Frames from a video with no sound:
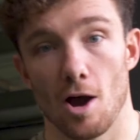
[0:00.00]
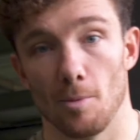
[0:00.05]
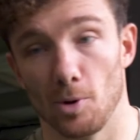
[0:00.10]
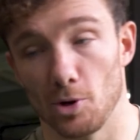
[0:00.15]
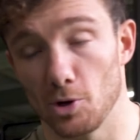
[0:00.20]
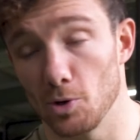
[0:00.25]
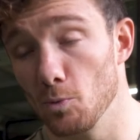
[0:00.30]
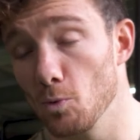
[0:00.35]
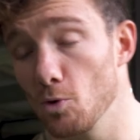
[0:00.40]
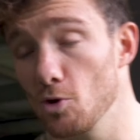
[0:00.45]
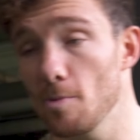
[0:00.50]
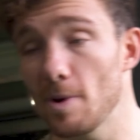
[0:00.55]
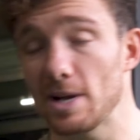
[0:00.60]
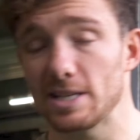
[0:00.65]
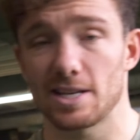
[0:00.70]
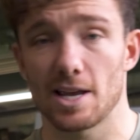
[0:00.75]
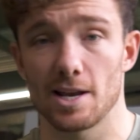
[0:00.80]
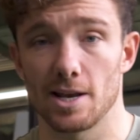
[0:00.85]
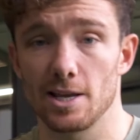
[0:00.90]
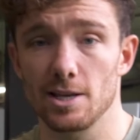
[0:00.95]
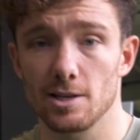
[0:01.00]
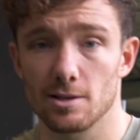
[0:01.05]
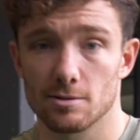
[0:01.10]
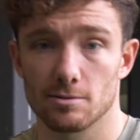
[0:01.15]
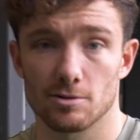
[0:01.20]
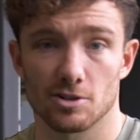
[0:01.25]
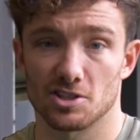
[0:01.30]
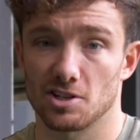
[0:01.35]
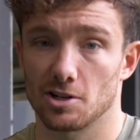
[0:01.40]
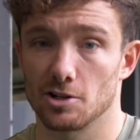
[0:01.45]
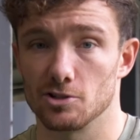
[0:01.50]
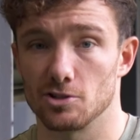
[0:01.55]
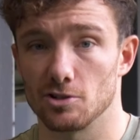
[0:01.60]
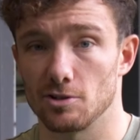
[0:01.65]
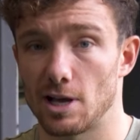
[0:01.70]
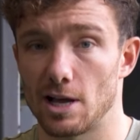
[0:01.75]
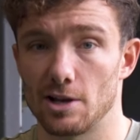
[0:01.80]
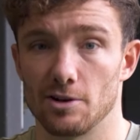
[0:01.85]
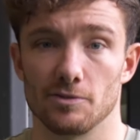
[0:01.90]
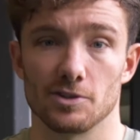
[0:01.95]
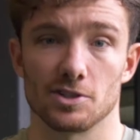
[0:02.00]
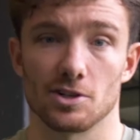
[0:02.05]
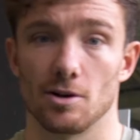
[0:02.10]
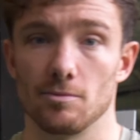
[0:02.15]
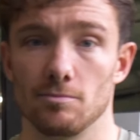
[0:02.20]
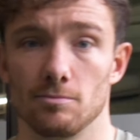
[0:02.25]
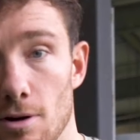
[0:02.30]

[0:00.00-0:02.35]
I'm not gonna worry about technique, because I can do that another time.